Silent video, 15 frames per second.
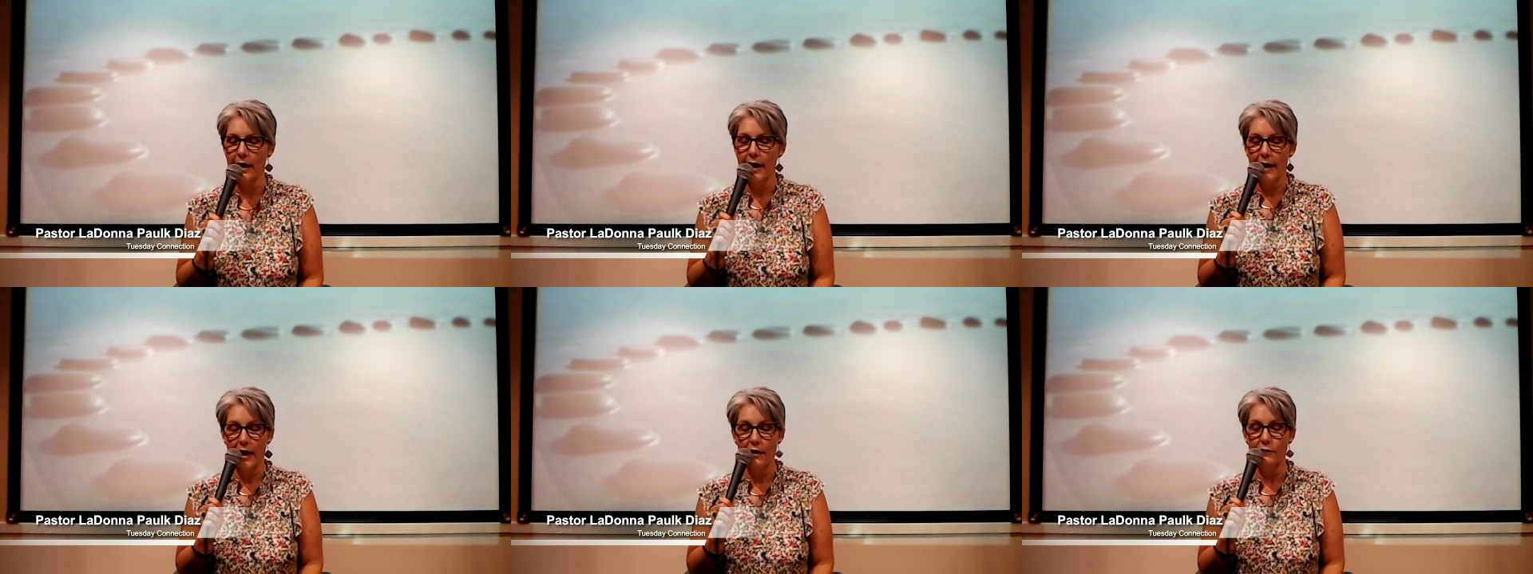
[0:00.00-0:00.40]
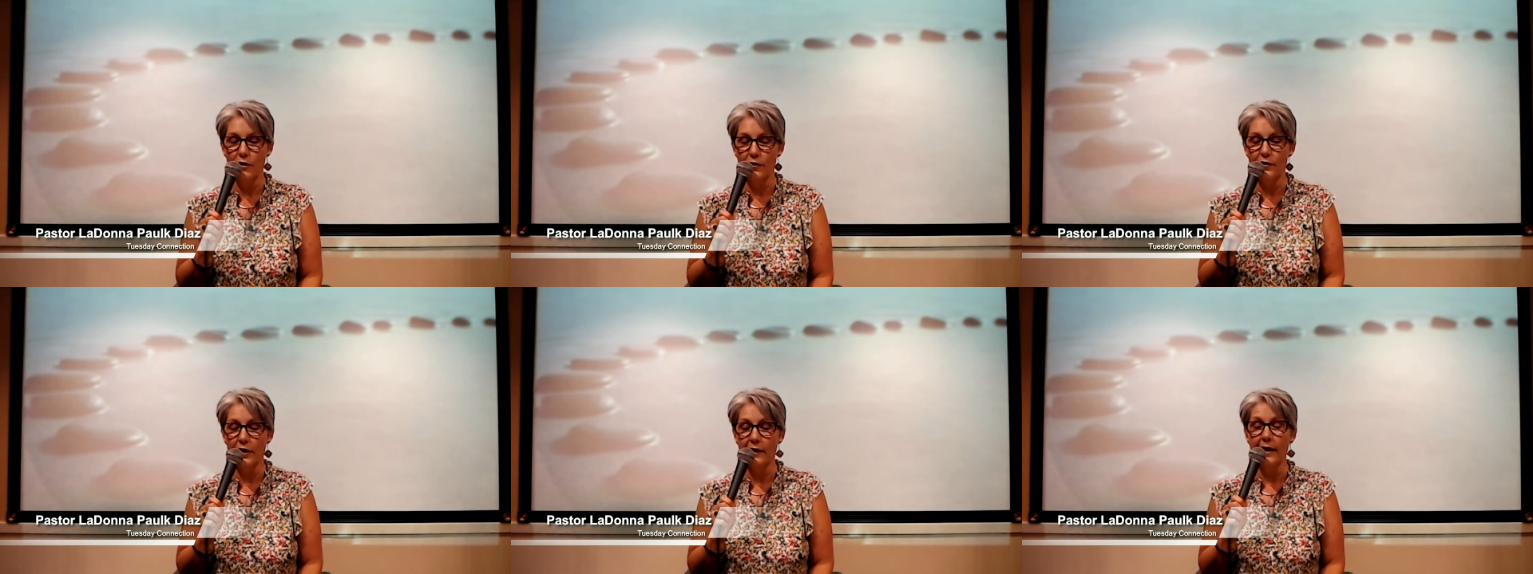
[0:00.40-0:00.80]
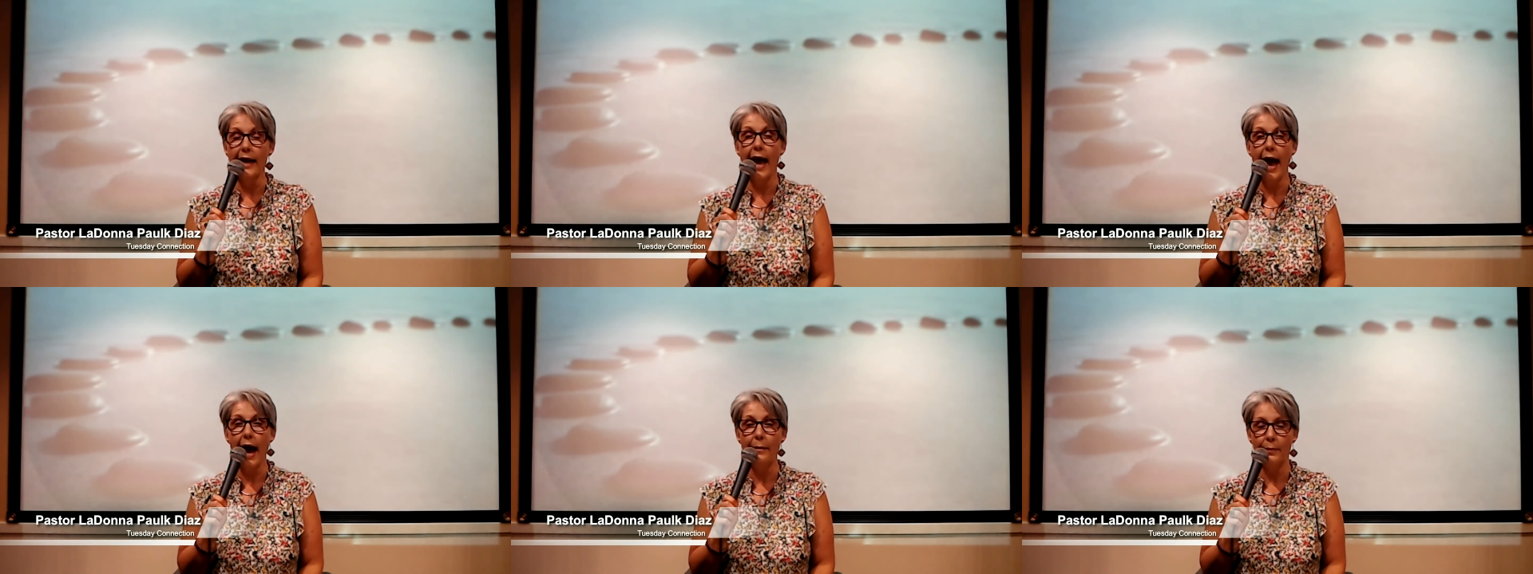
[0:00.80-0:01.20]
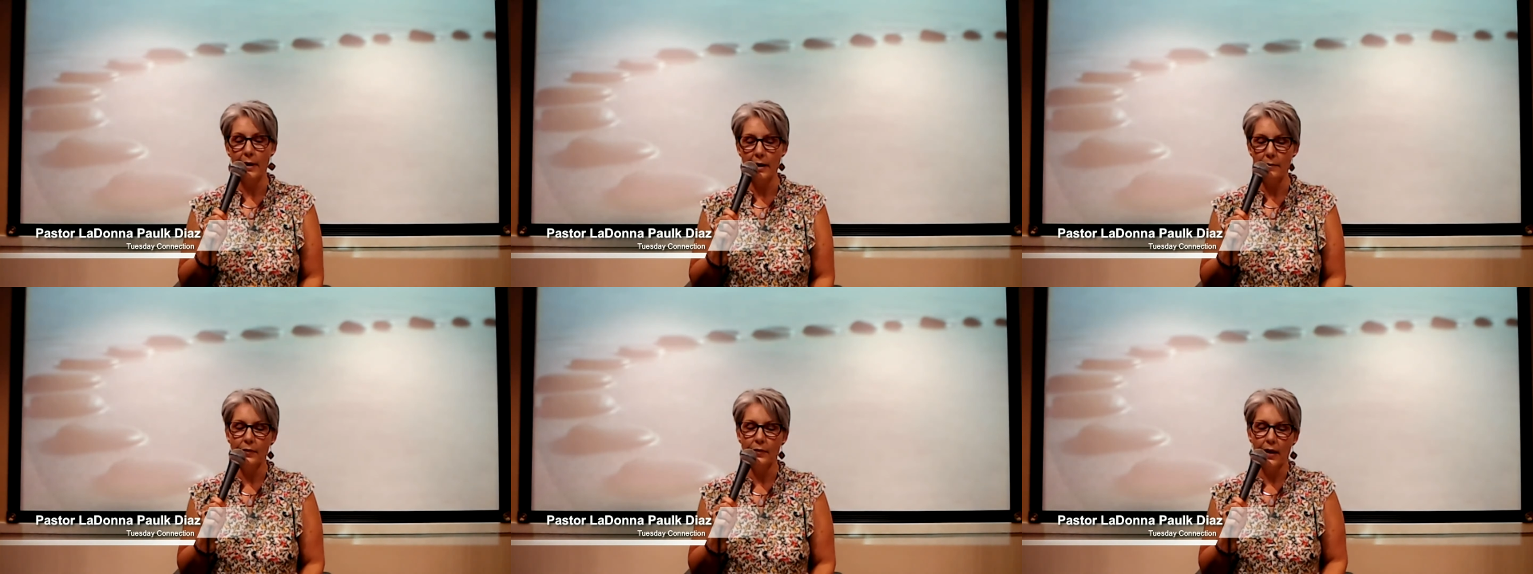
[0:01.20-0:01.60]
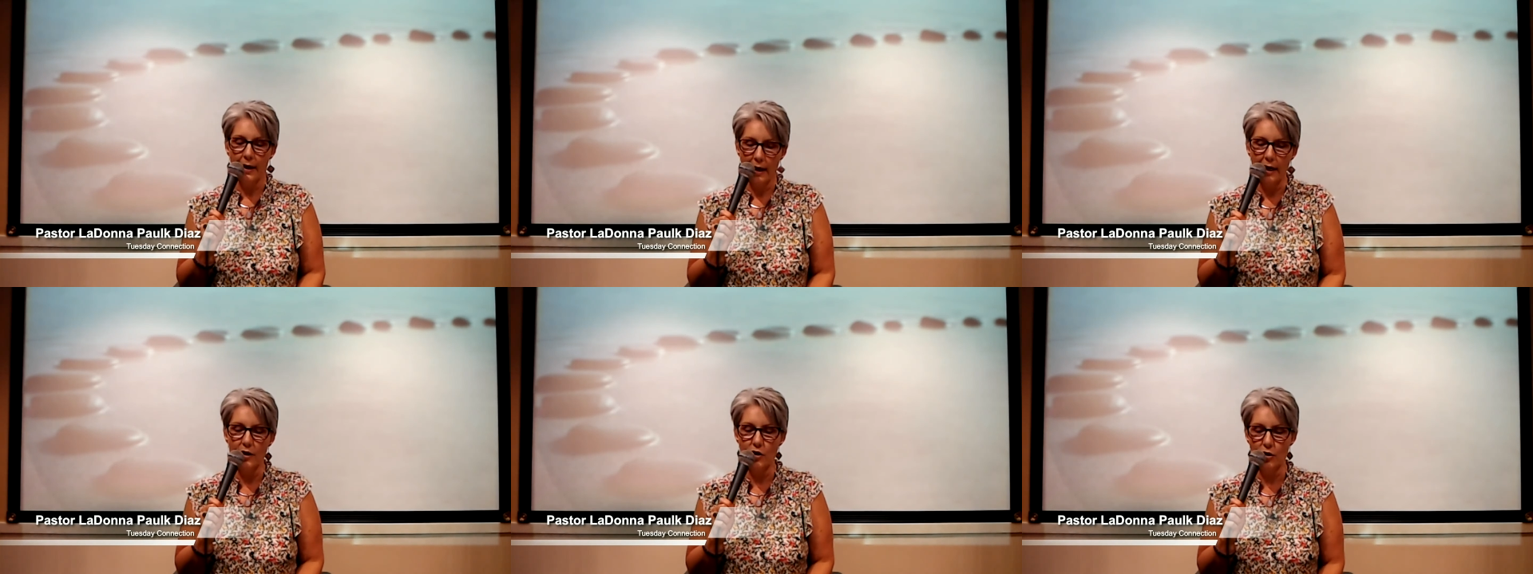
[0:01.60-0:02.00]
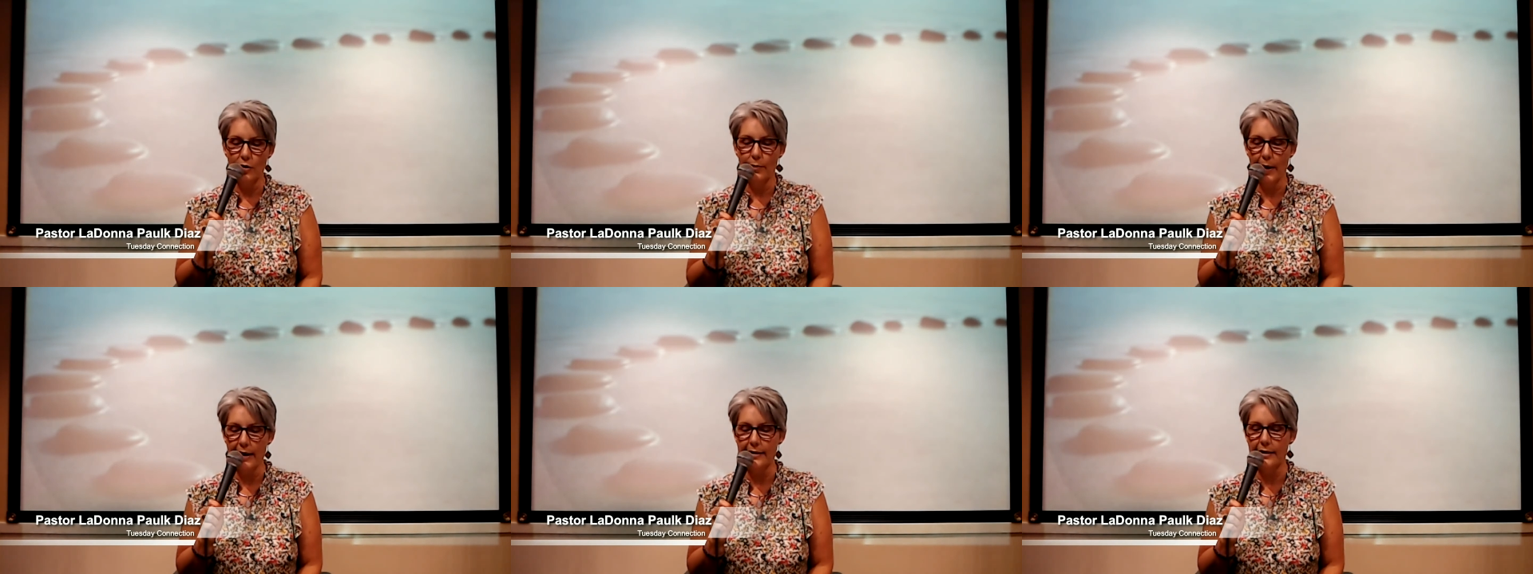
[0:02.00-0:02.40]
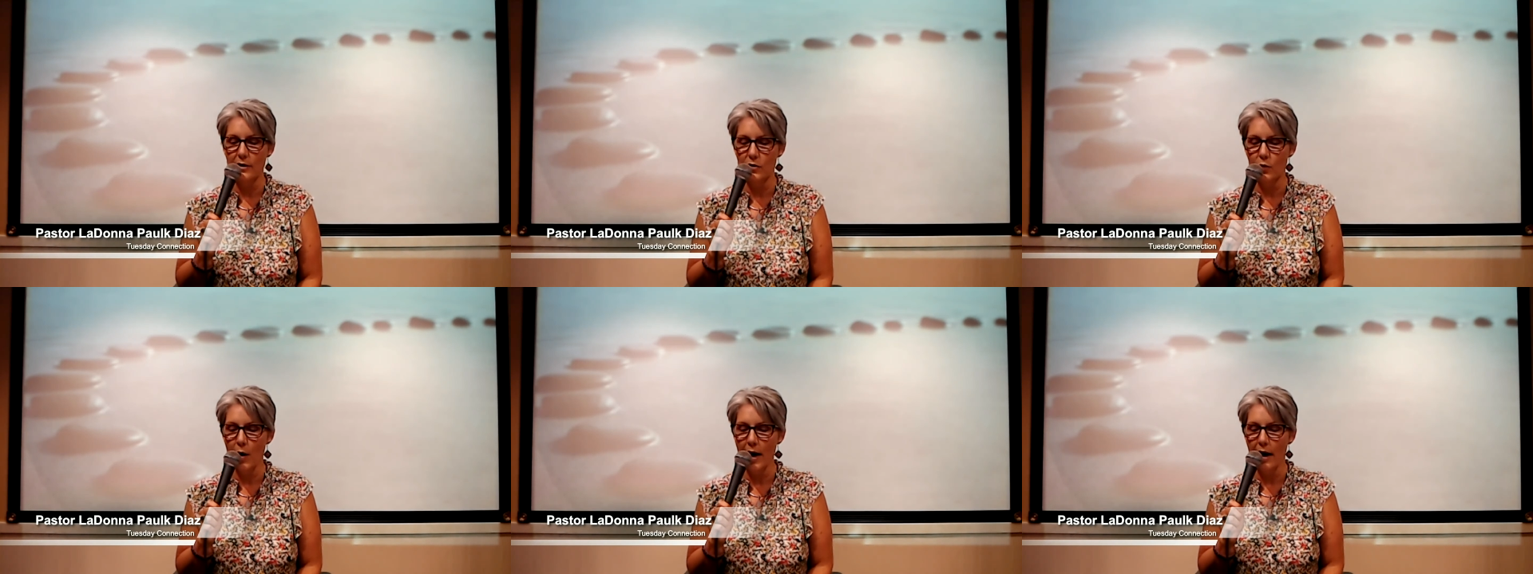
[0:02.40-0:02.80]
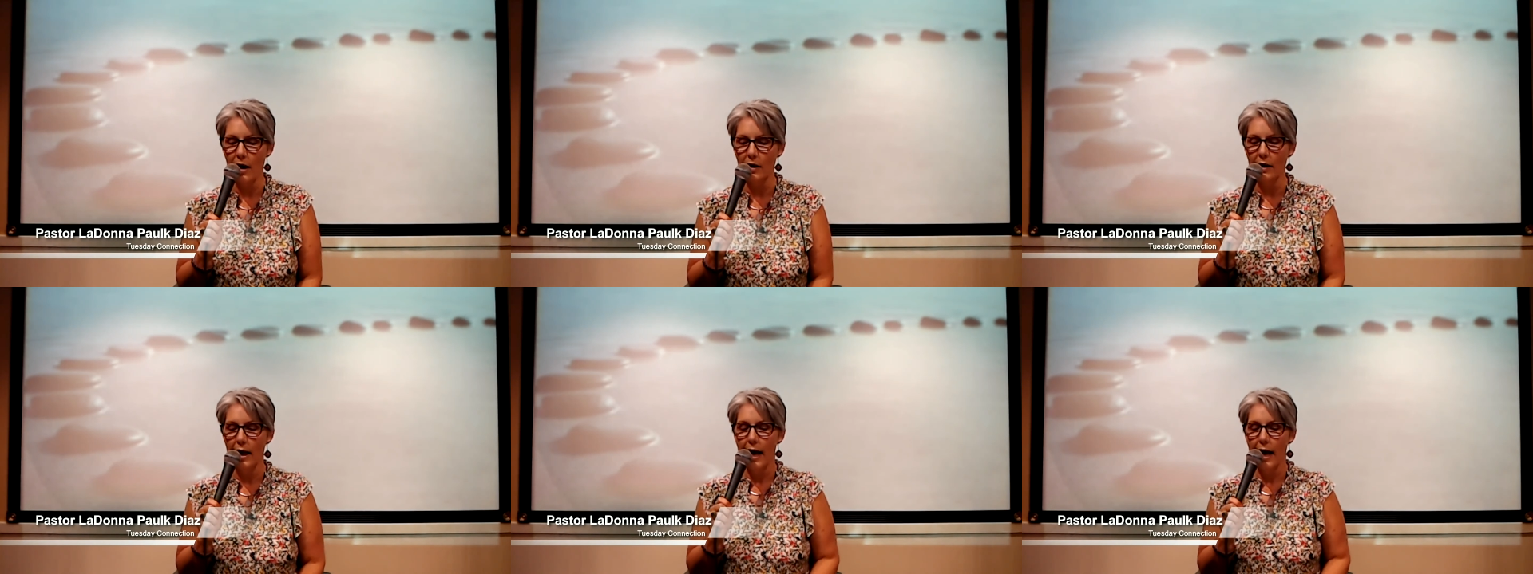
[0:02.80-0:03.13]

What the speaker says: If you're feeling happy, it's your best as well.